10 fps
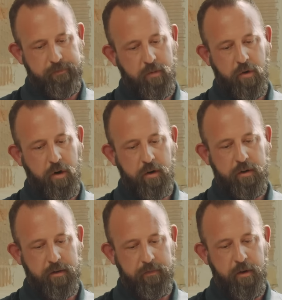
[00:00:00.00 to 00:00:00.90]
learn
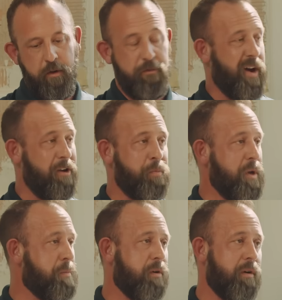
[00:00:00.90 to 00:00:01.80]
to value
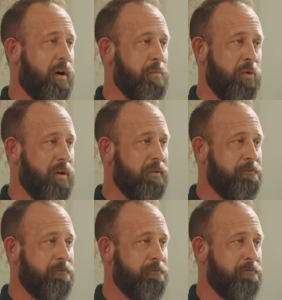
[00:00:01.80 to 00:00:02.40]
people a lot more.